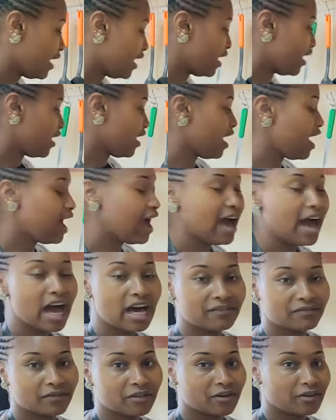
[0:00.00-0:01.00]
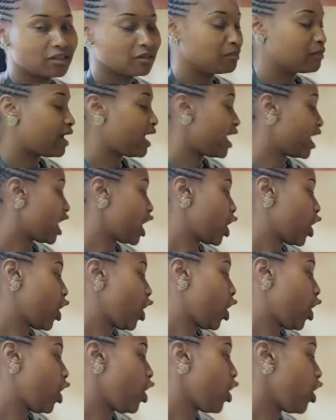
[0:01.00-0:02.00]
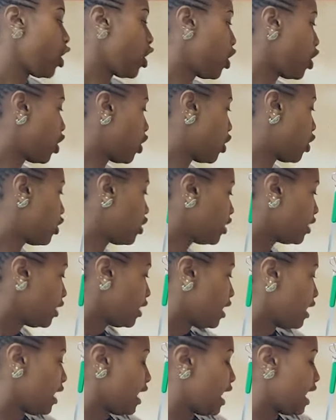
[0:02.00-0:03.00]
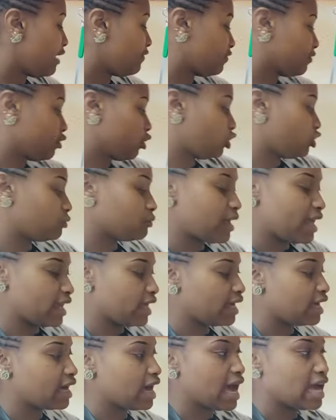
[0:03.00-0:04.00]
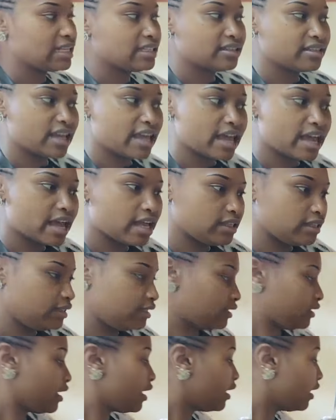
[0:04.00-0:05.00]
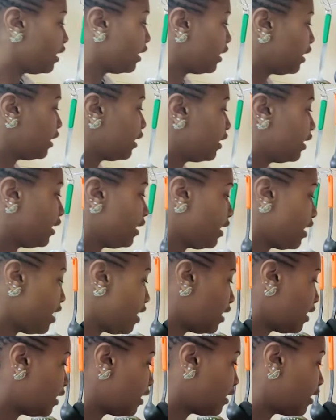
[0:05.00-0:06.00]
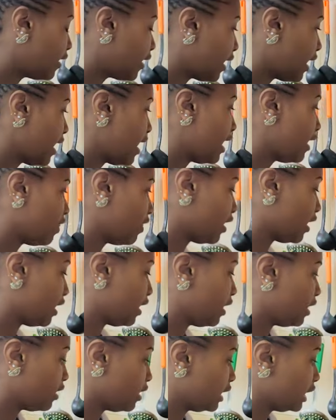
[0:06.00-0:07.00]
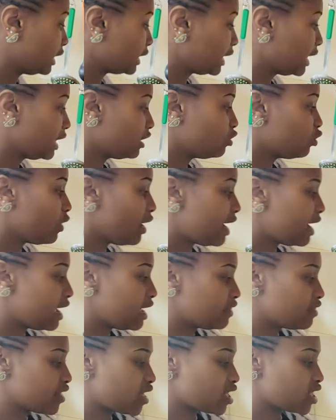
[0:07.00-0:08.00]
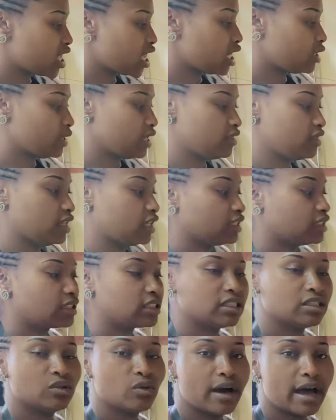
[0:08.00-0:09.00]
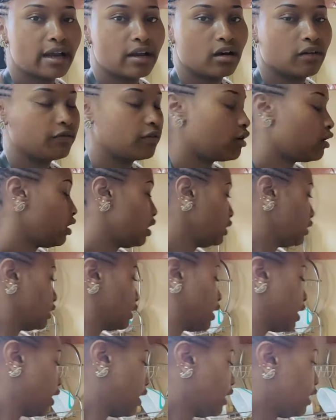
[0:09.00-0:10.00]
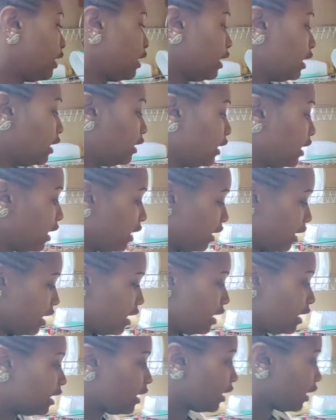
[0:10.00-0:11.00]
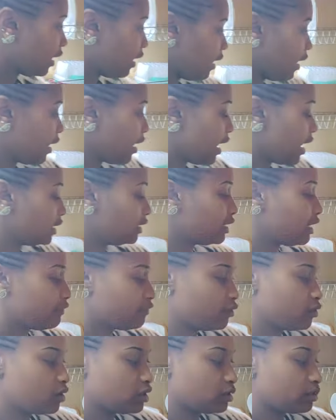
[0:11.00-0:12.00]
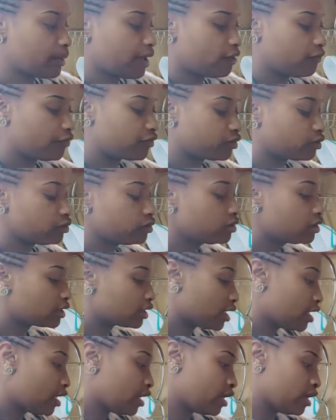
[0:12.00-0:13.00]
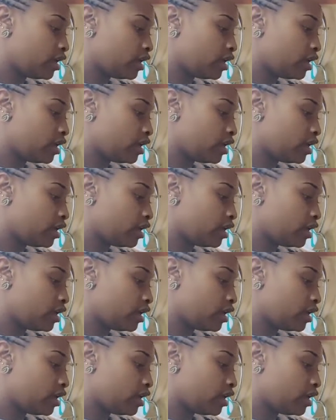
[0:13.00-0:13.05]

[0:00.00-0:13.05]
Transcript: Here I've got my ho-ho, I've got my gadgets, the red one, the yellow and the green one of course. And here guys, I've got my fruits.